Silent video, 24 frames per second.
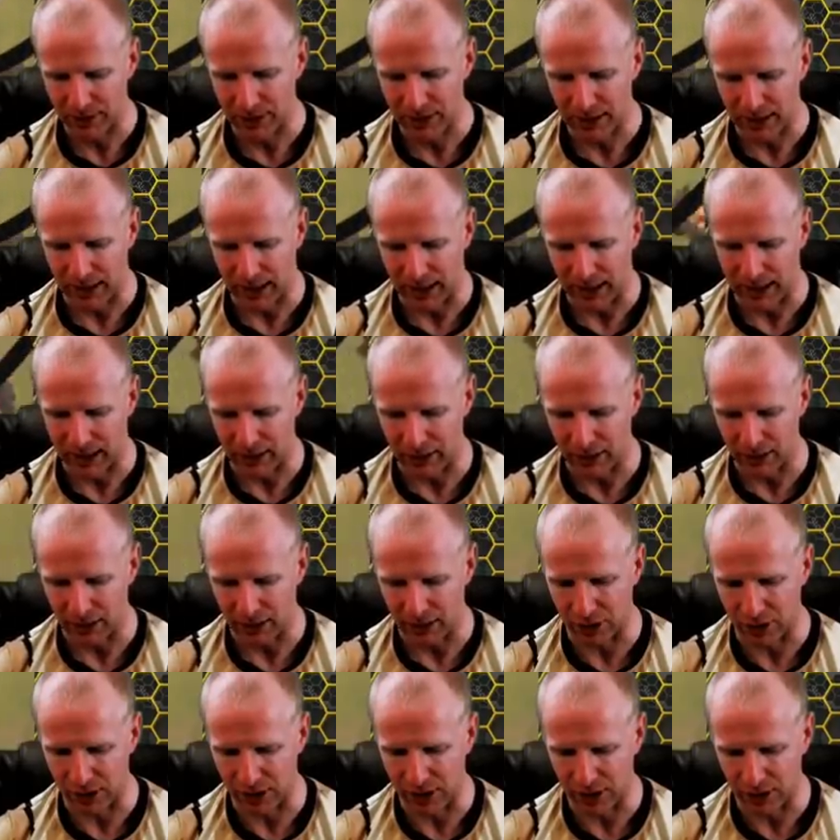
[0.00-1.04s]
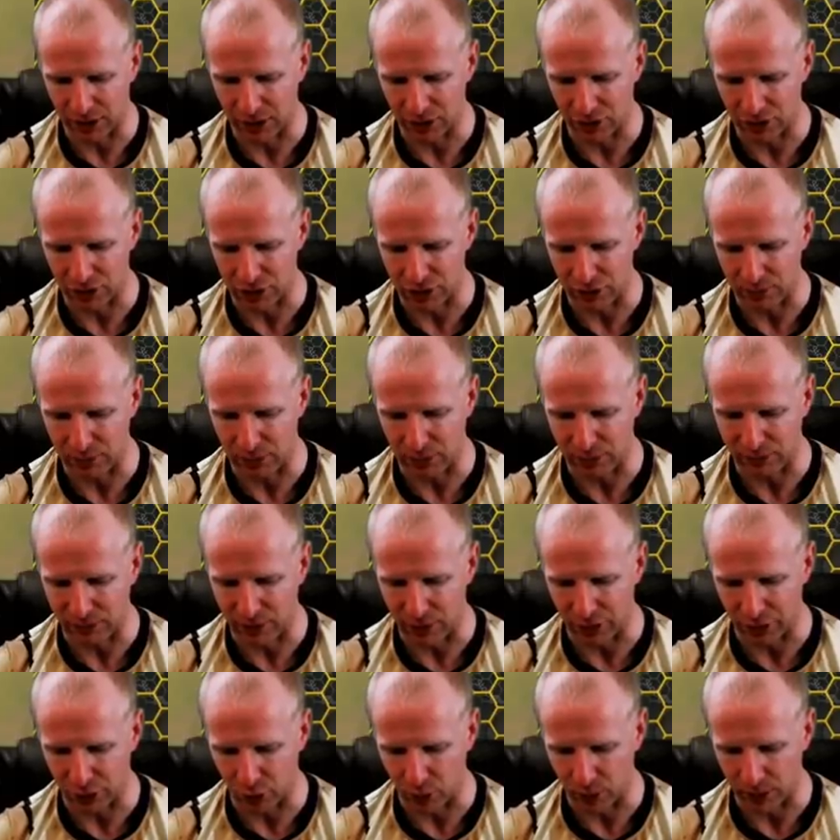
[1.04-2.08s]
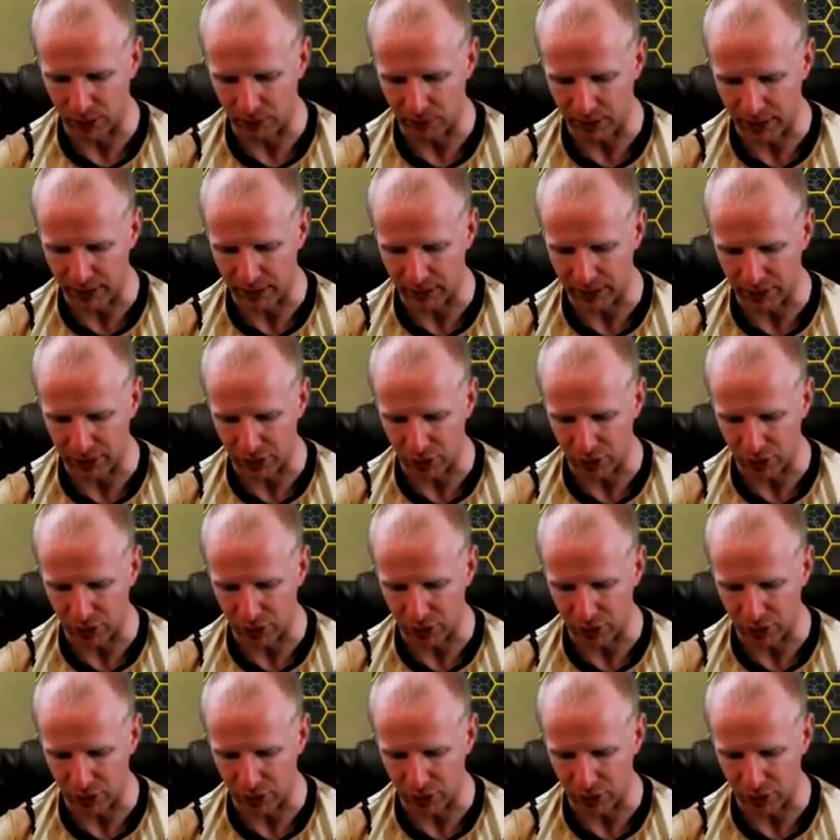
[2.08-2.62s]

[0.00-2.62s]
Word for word: and the healers should be able to follow the queen right in there.